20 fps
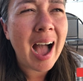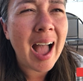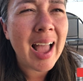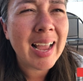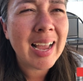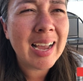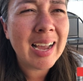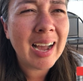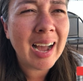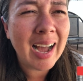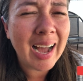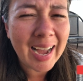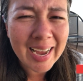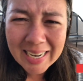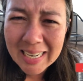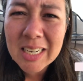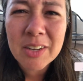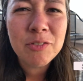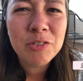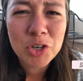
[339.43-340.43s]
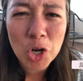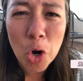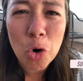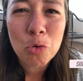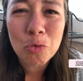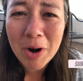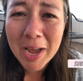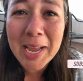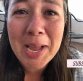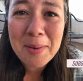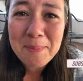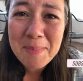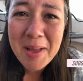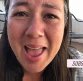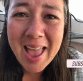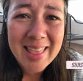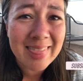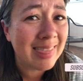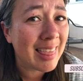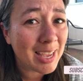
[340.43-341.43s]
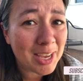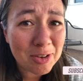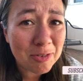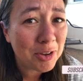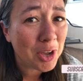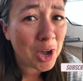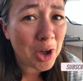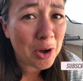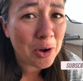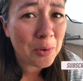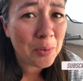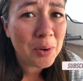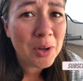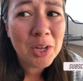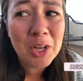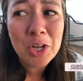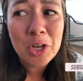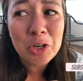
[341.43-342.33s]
I kind of don't recommend that you go